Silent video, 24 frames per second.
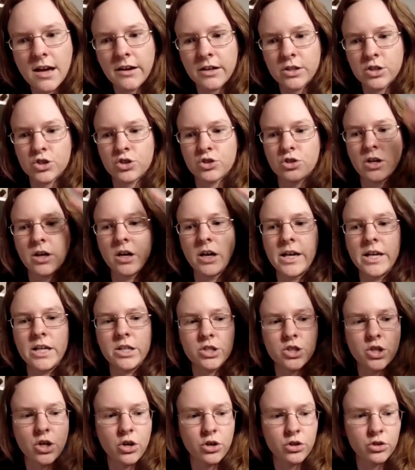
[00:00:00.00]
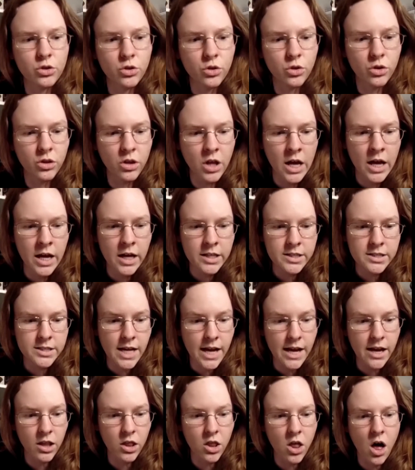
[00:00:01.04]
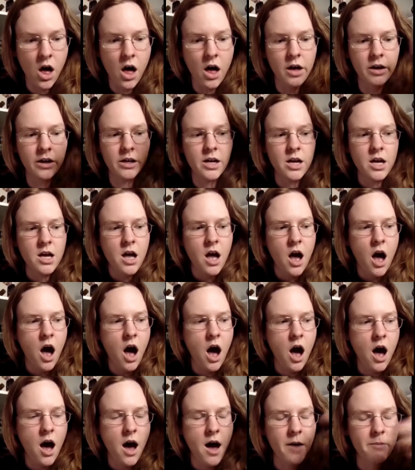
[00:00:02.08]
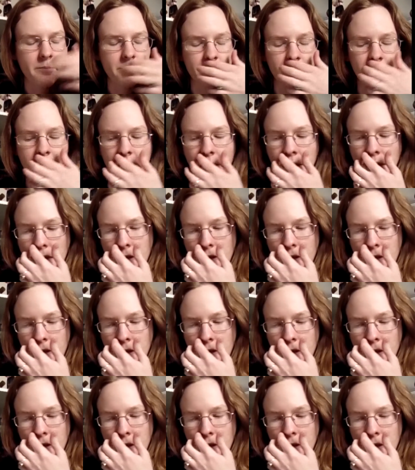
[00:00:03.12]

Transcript: extra internal dialogue, and